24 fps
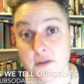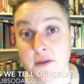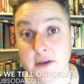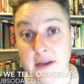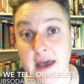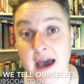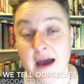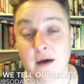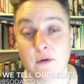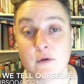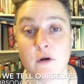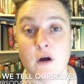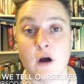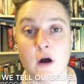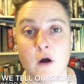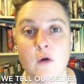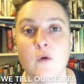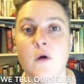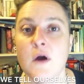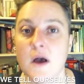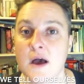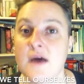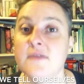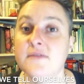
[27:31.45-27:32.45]
than
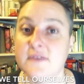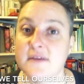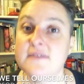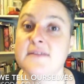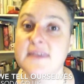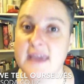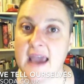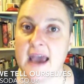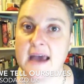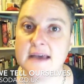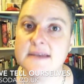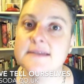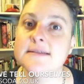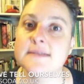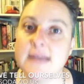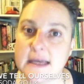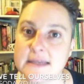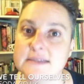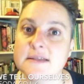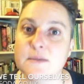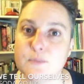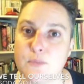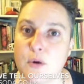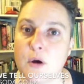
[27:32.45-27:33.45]
alcohol, then yes,
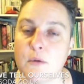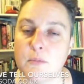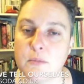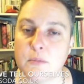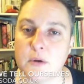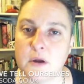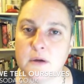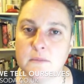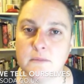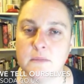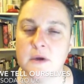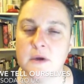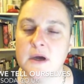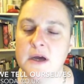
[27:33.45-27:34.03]
that's a problem.